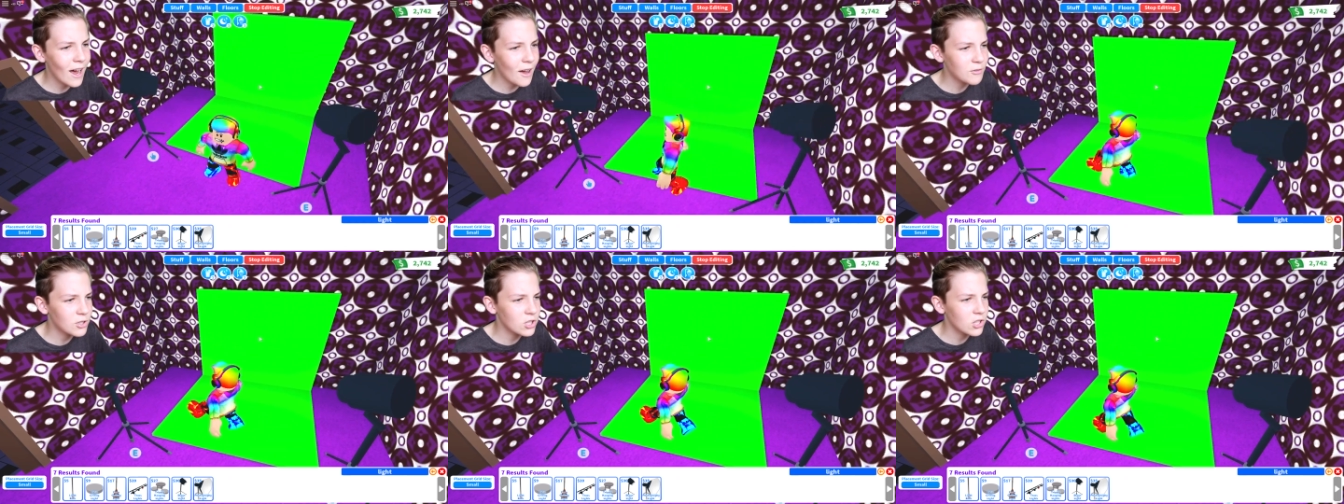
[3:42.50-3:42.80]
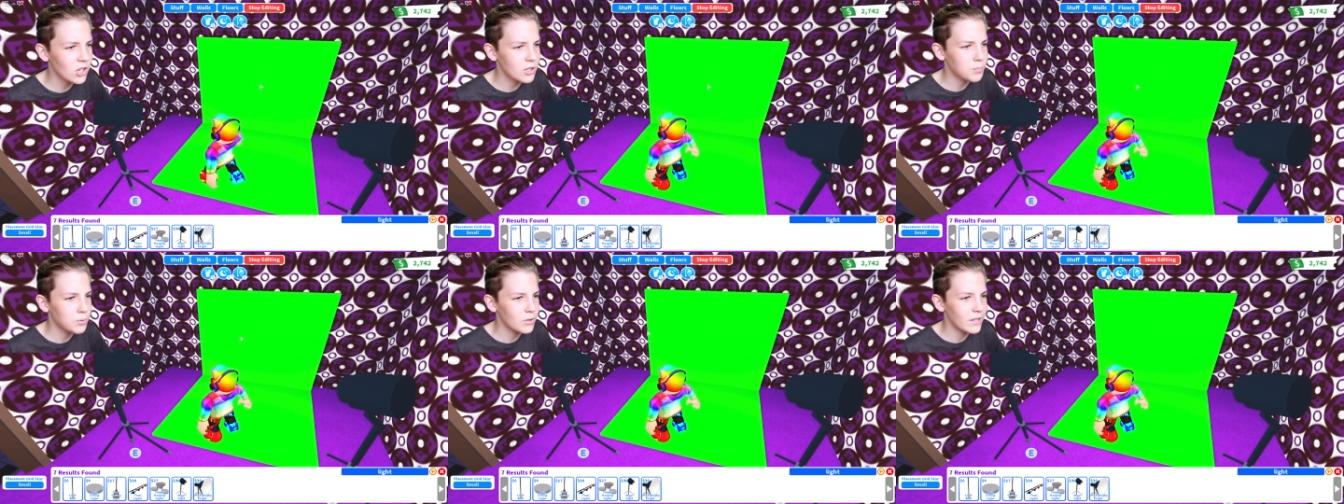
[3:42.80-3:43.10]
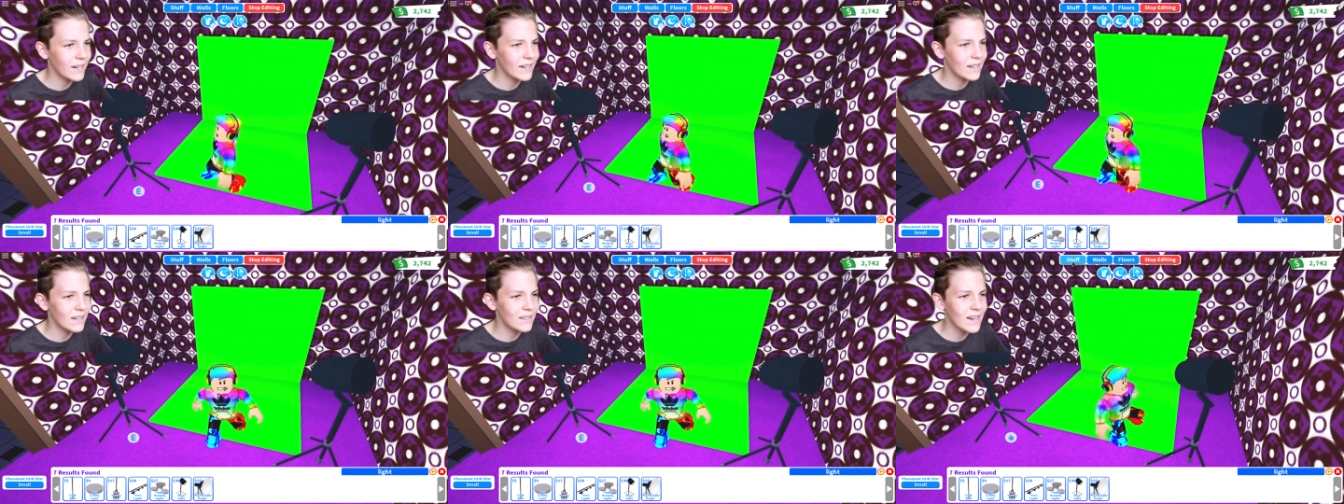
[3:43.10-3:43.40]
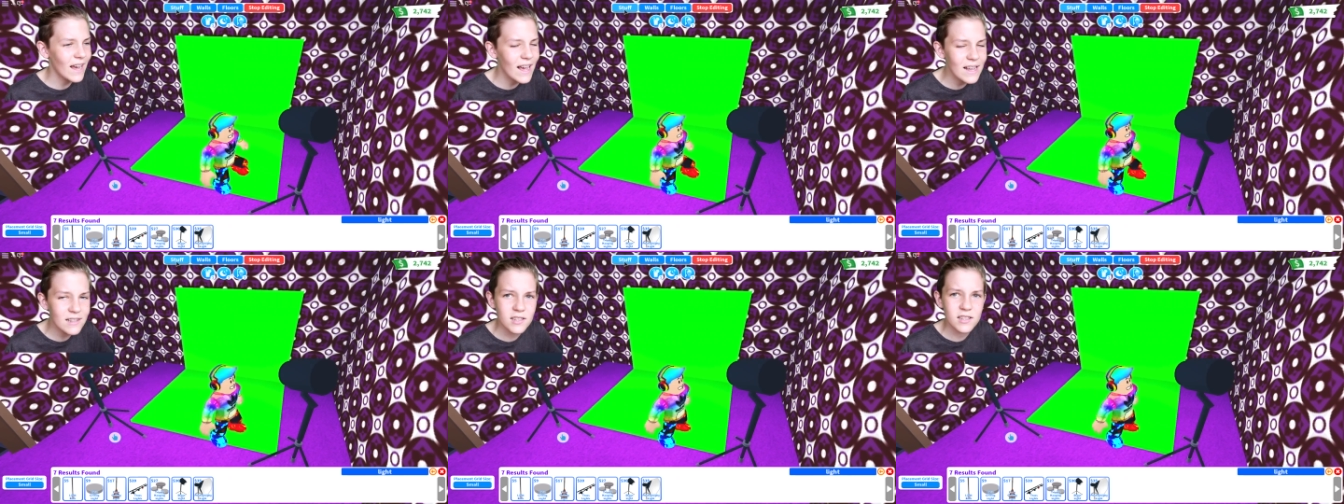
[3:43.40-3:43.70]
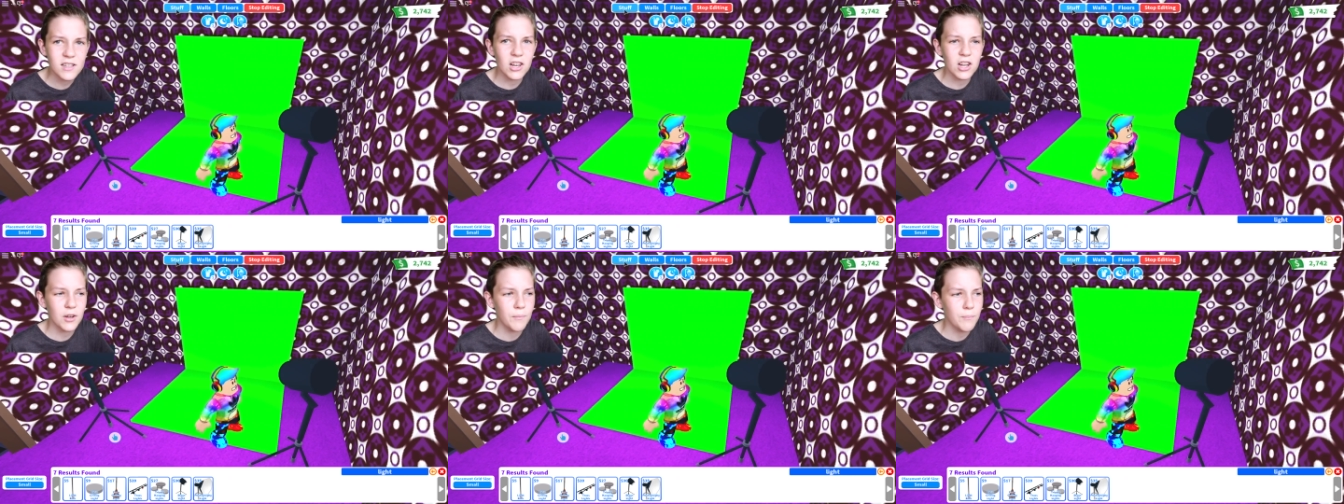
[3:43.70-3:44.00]
Now I've just got to put in a
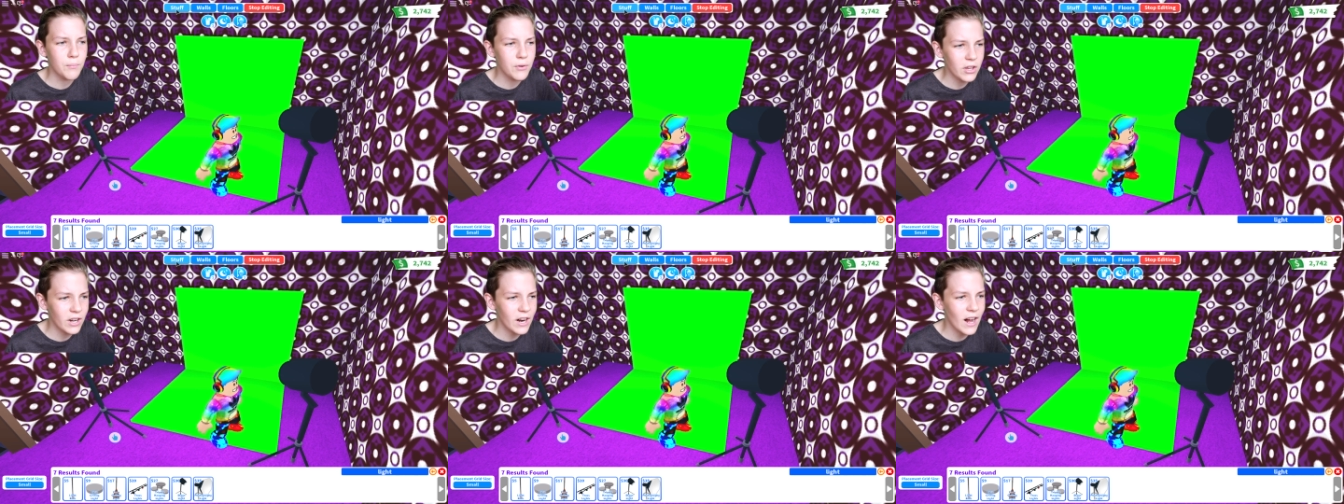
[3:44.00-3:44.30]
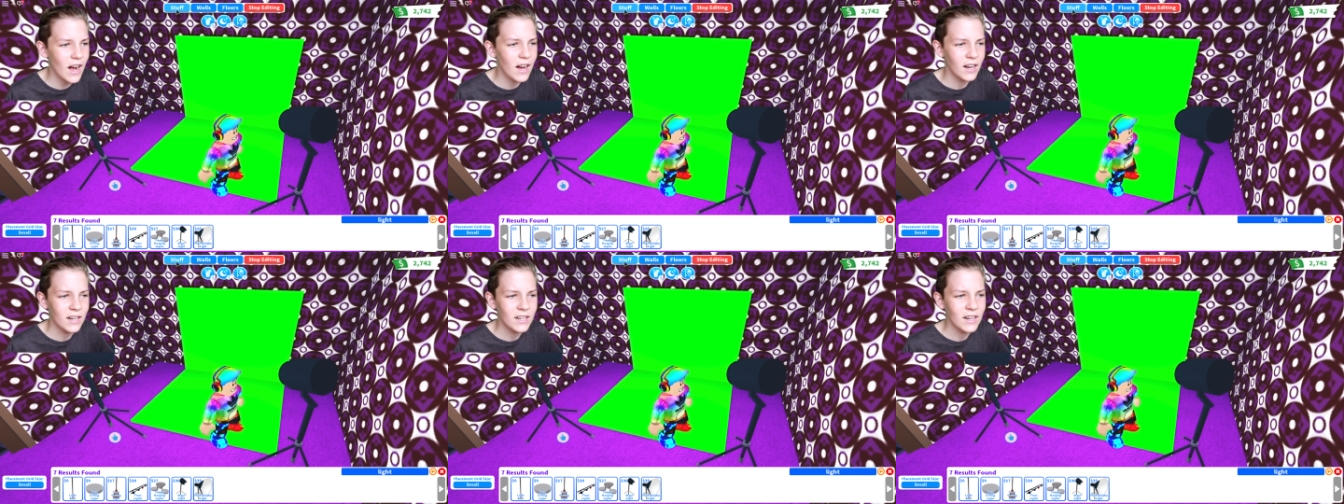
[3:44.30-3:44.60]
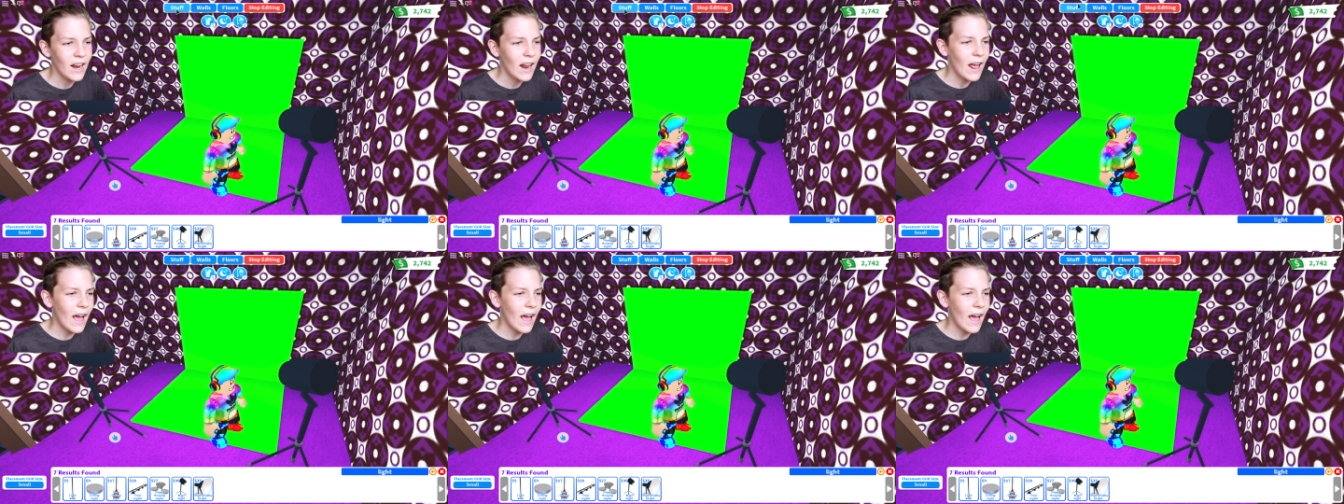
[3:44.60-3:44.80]
desk, a computer,